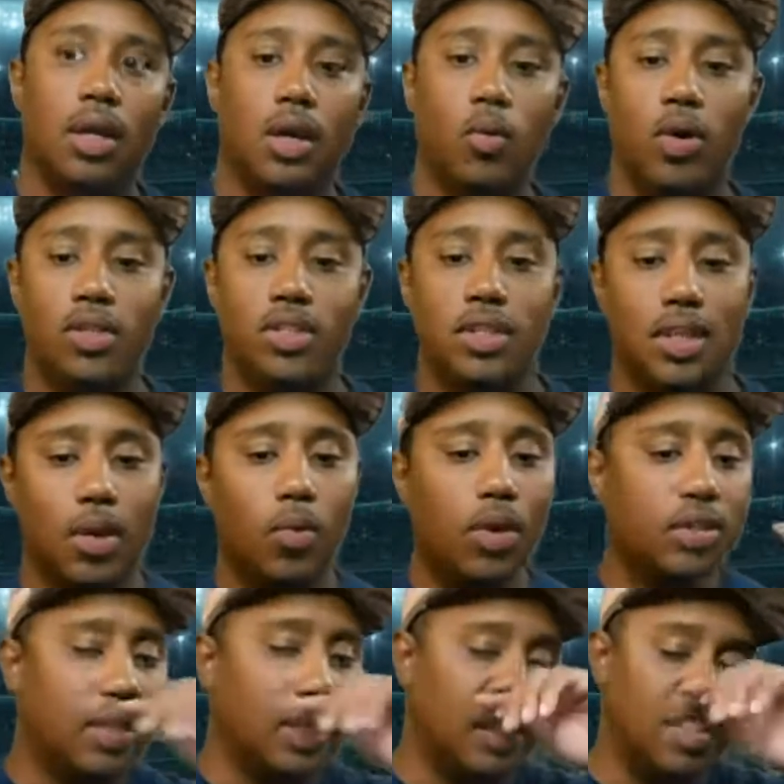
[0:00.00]
wasn't
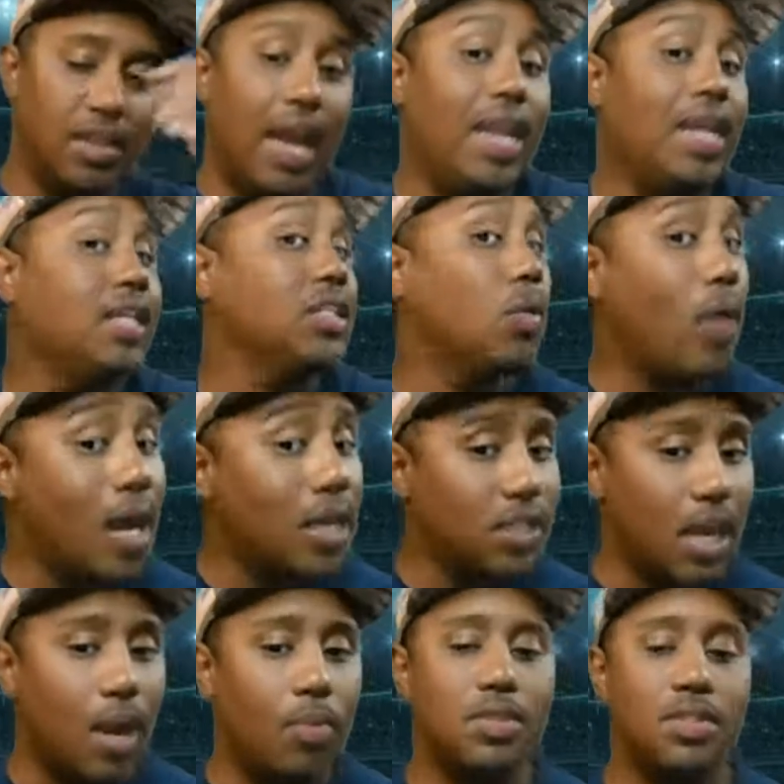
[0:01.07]
exciting to
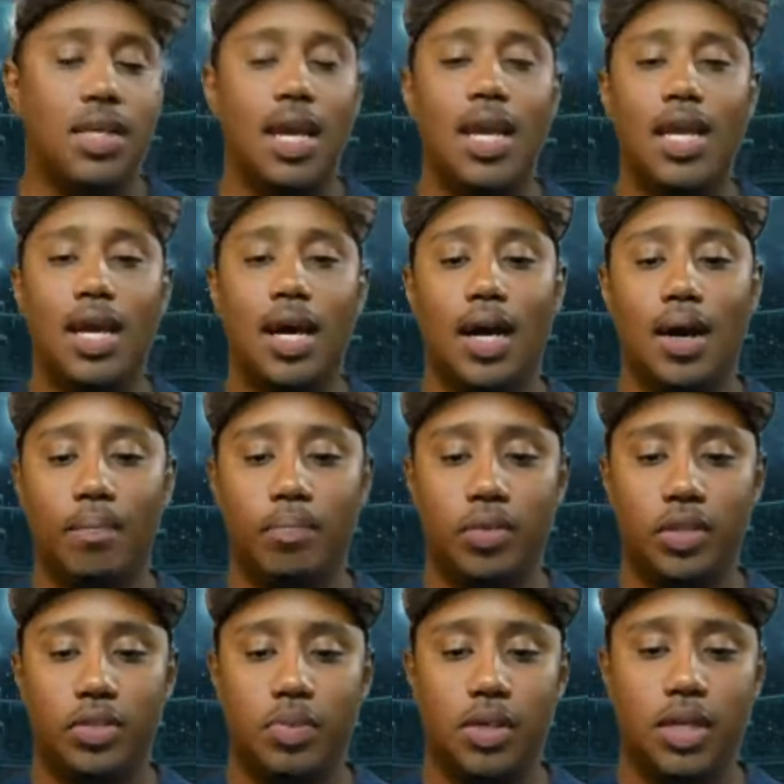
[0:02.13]
watch, I would say,
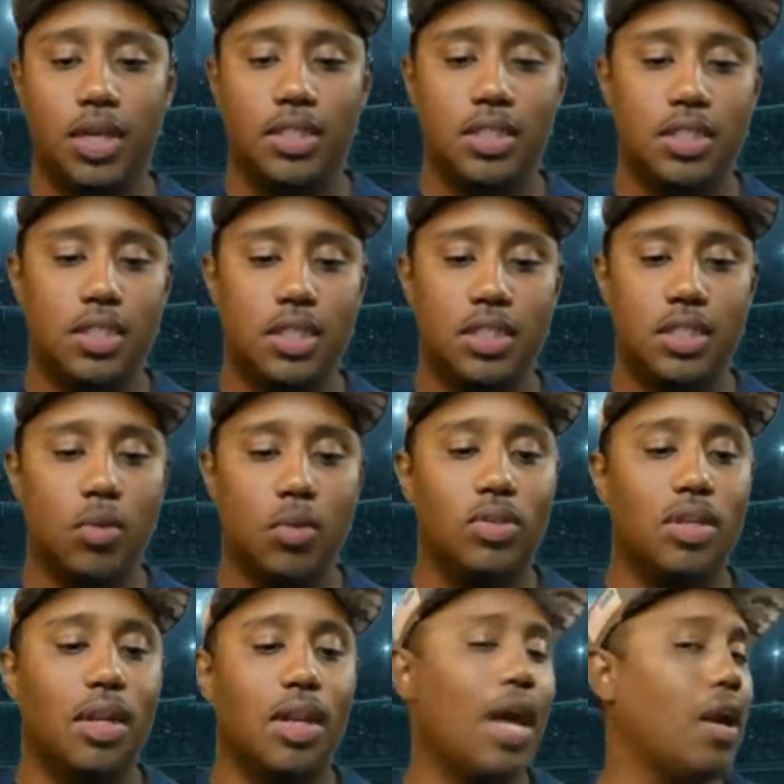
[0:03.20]
just because it
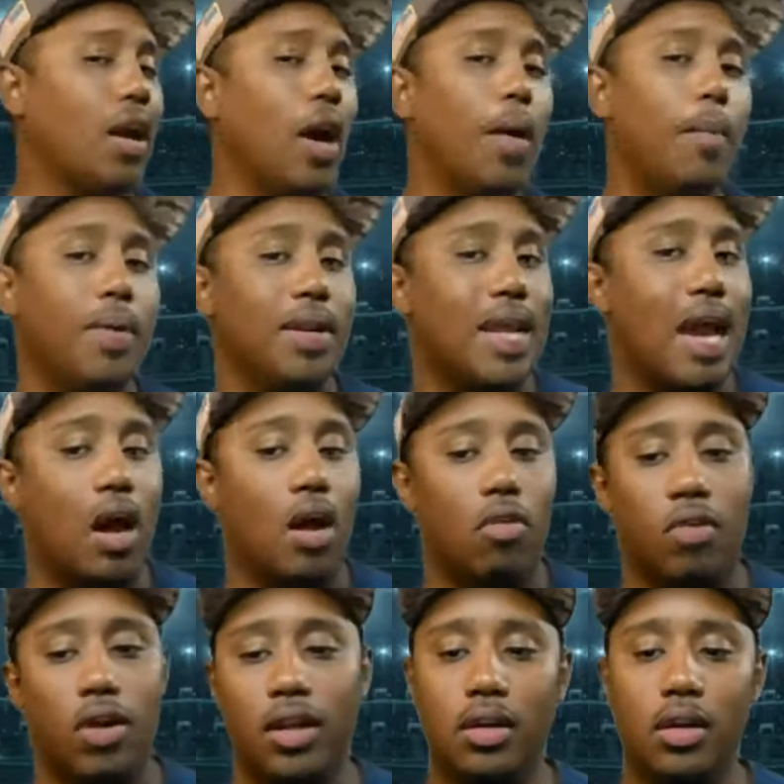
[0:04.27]
wasn't a lot of up and
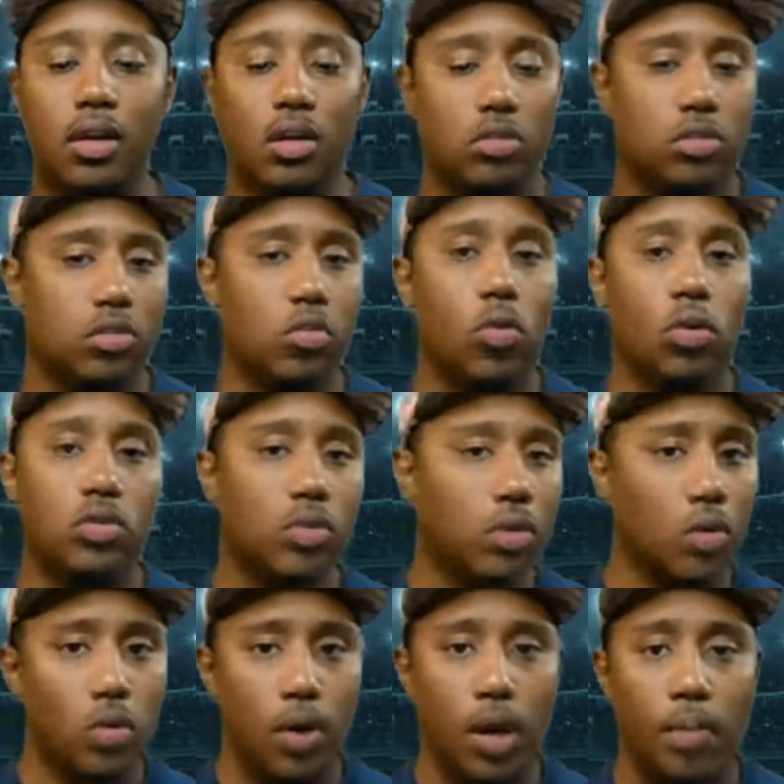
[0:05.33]
down running. The scores
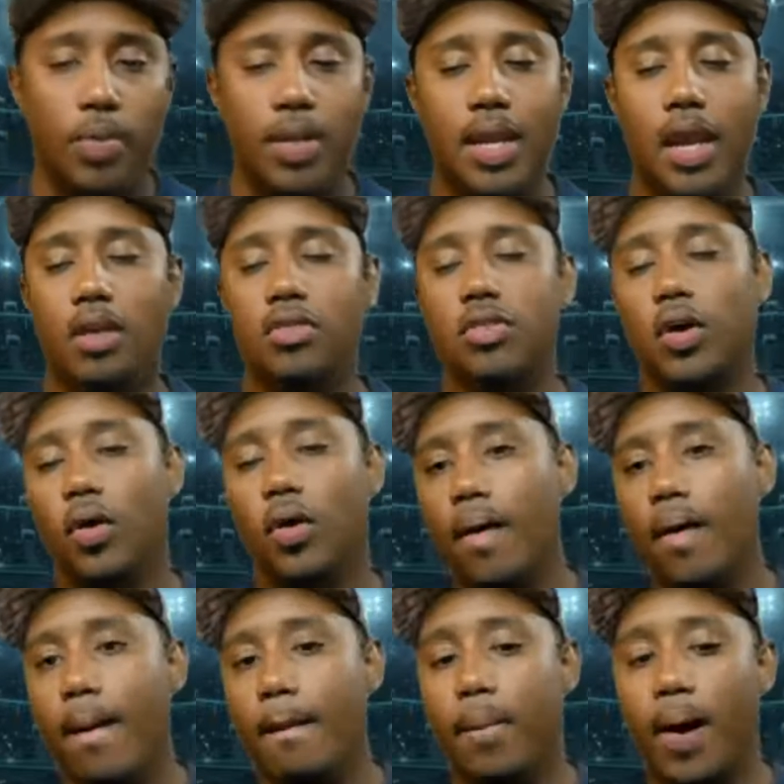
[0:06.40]
weren't going up and down. So,
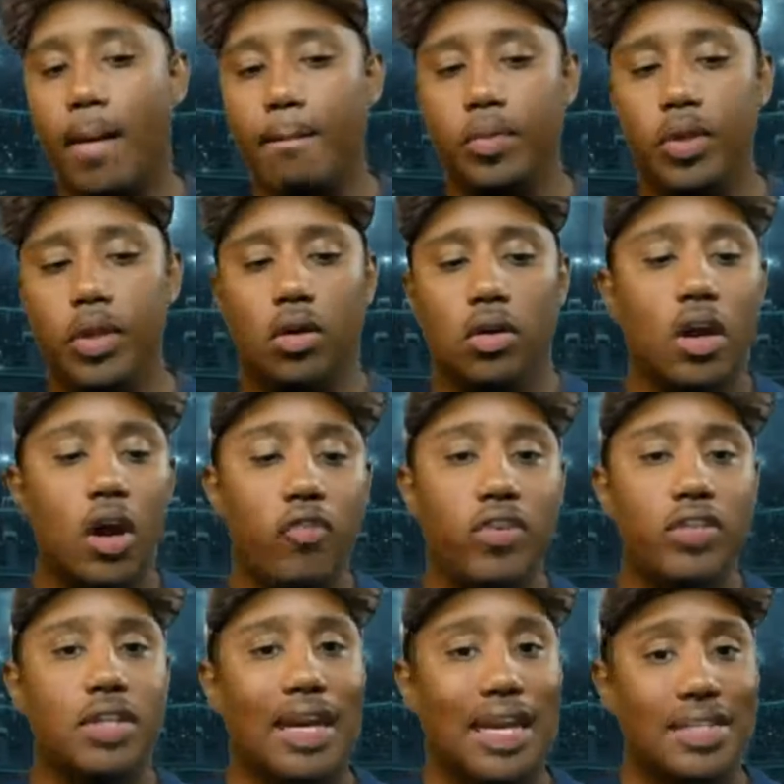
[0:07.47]
but
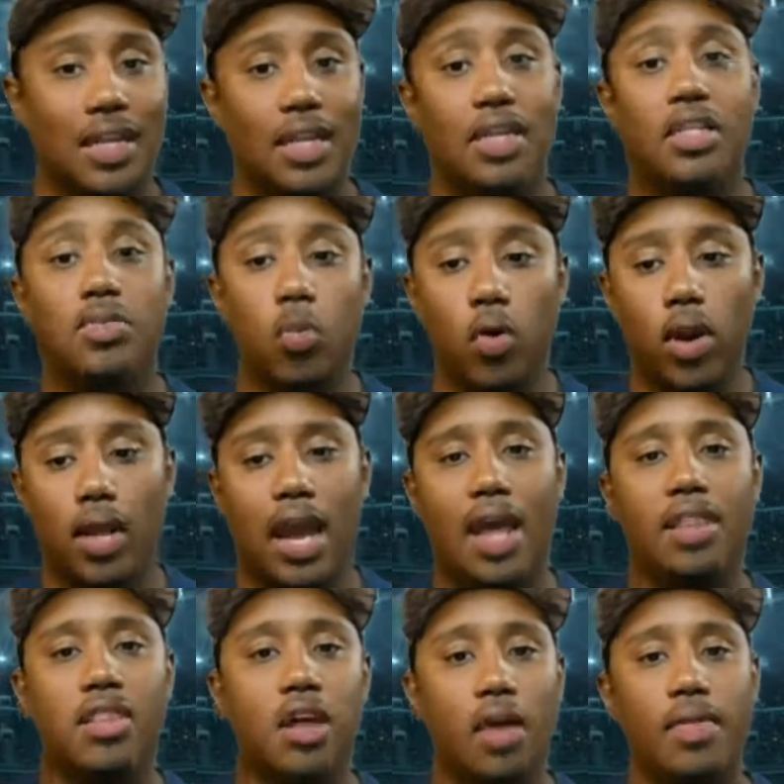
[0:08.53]
Dolphins, like I said this morning,
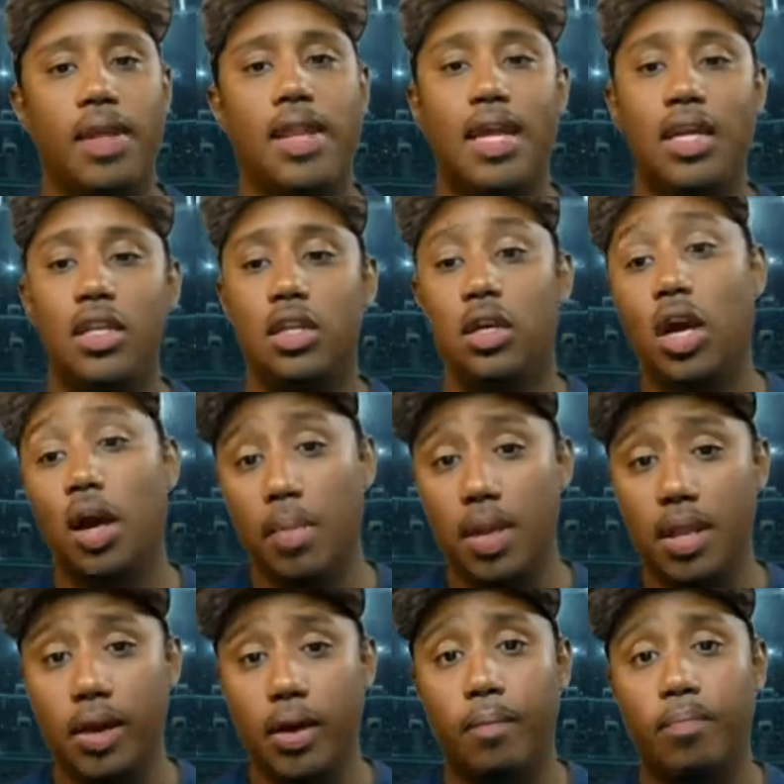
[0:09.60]
I thought that they can come
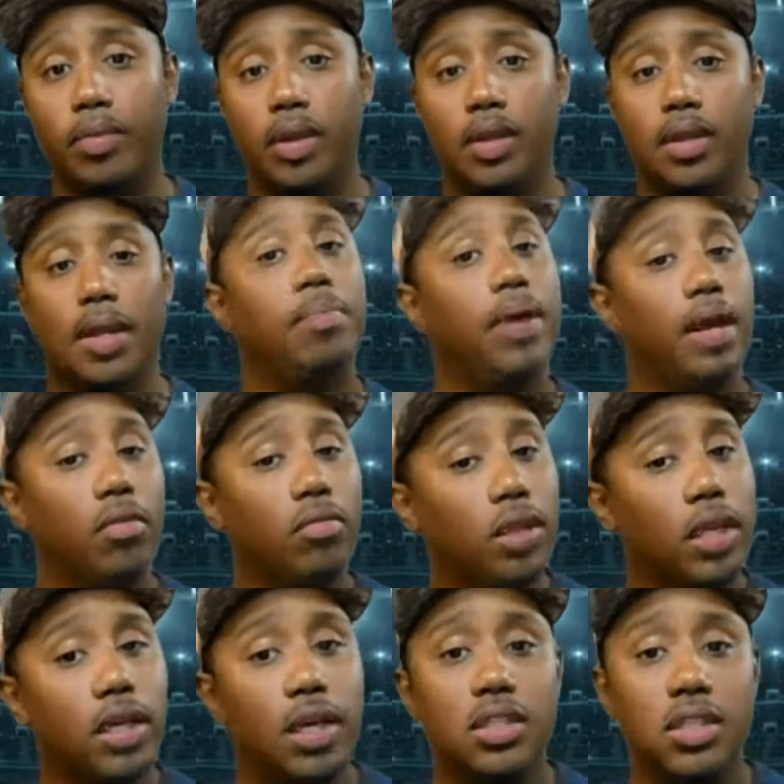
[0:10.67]
in there. They play
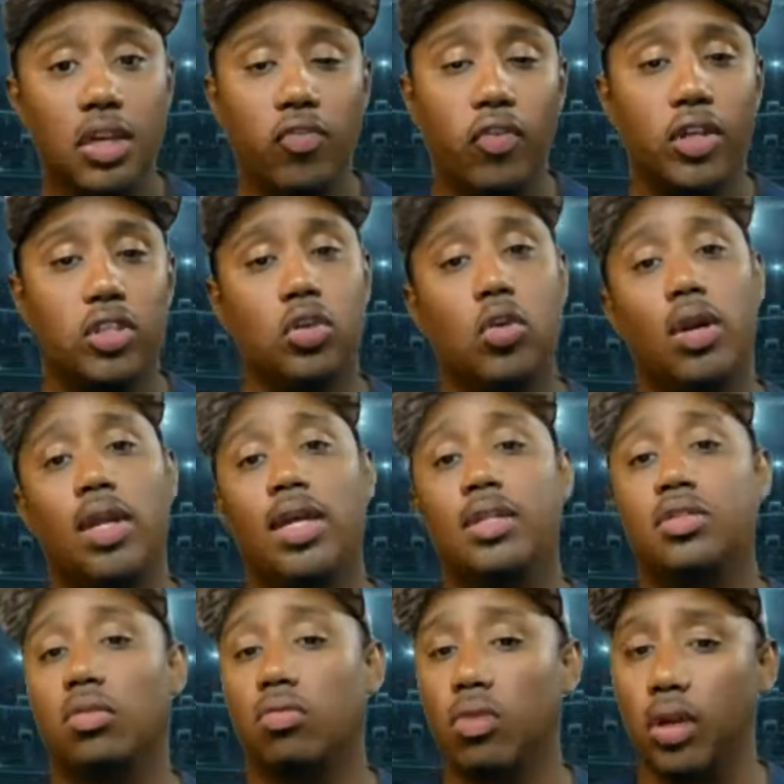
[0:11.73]
really good defense. You're going
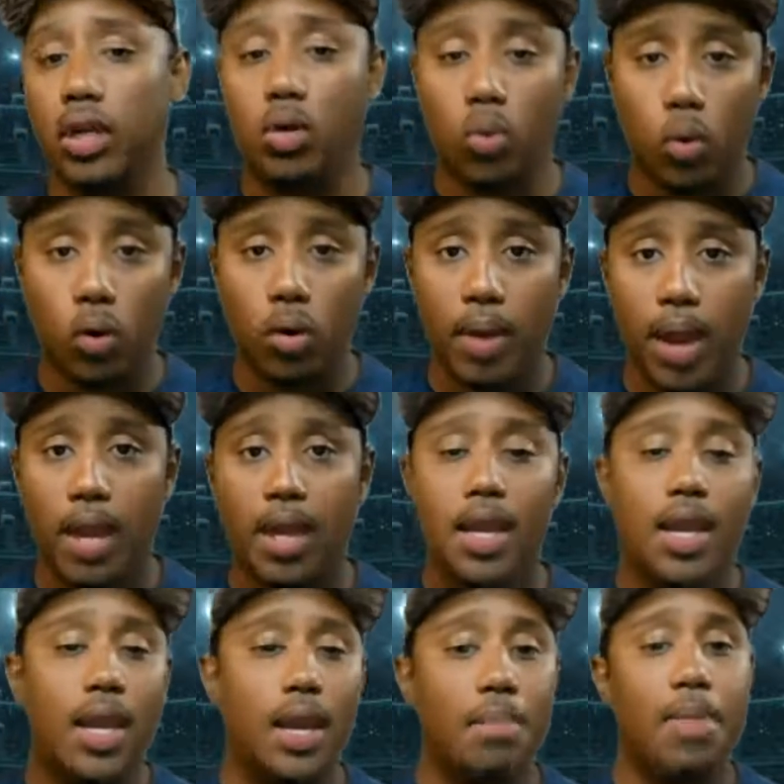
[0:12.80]
against a rookie quarterback
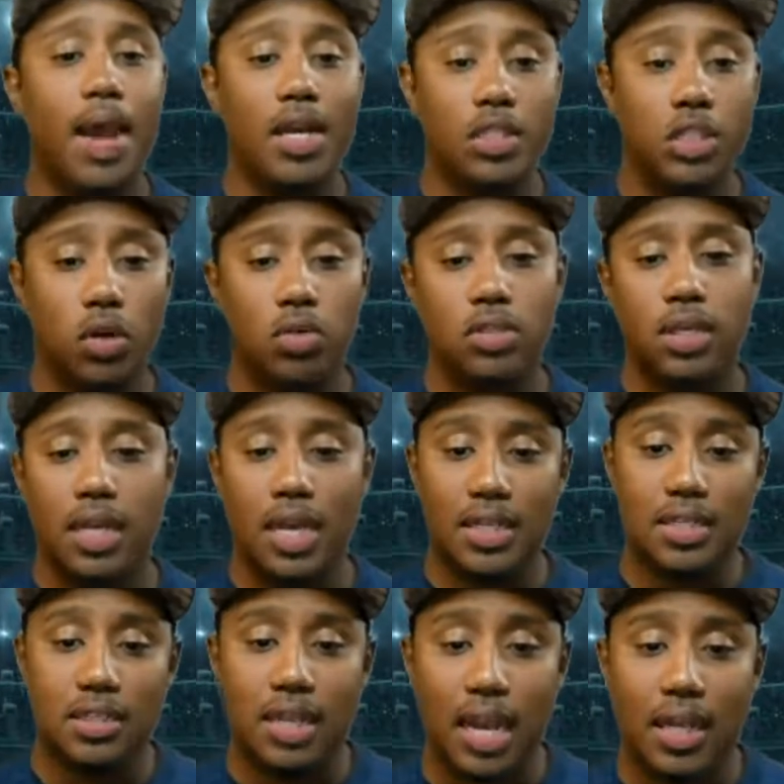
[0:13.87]
and Mac Jones, and
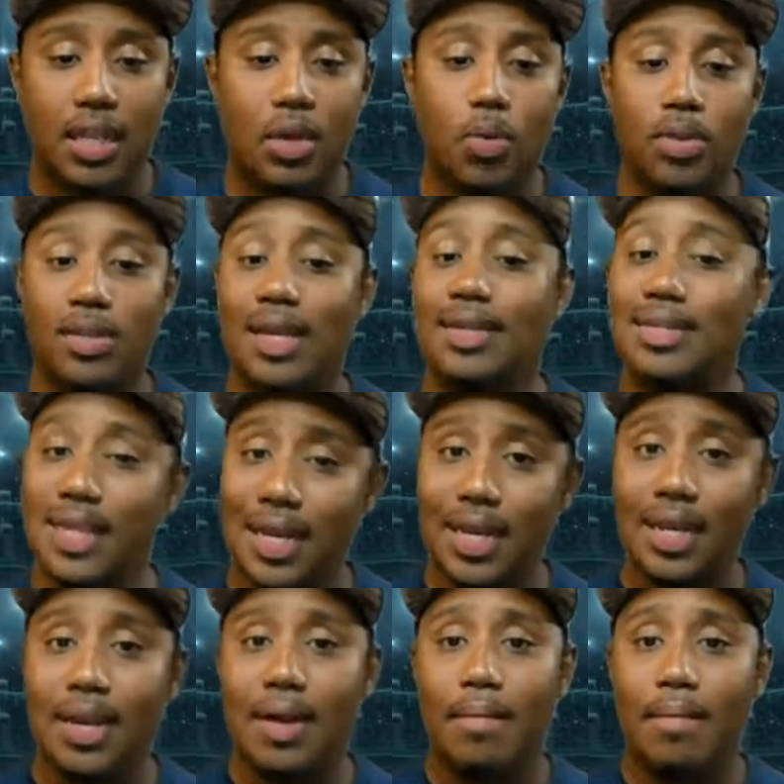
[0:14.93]
that's exactly what they did.